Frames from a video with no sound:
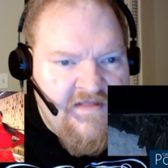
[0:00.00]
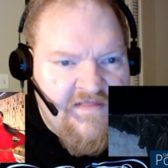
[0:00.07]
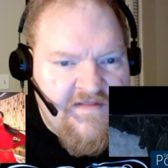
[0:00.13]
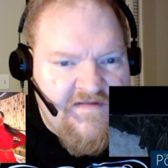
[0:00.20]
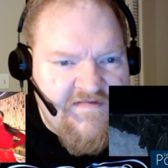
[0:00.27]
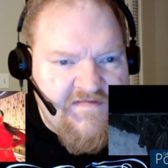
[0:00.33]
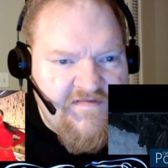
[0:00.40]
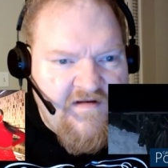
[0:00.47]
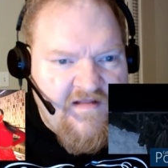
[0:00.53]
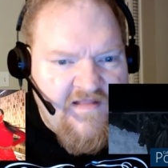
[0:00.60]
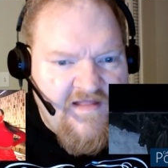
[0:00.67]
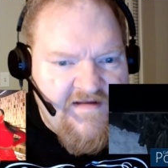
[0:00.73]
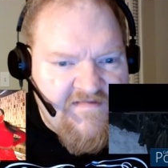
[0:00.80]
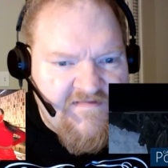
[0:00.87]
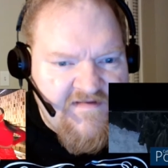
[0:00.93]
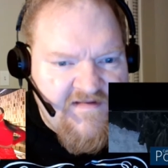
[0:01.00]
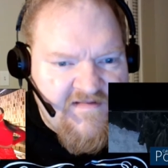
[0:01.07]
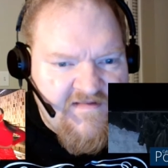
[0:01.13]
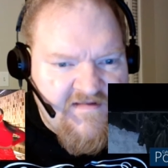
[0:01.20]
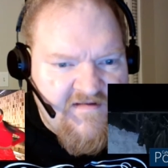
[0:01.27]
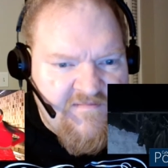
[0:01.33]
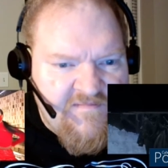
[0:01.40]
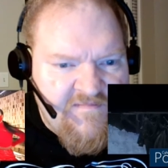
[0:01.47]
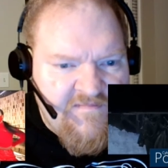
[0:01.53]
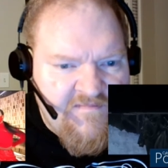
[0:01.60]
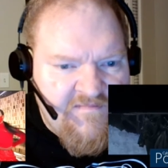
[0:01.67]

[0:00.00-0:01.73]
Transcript: This is all I sent them.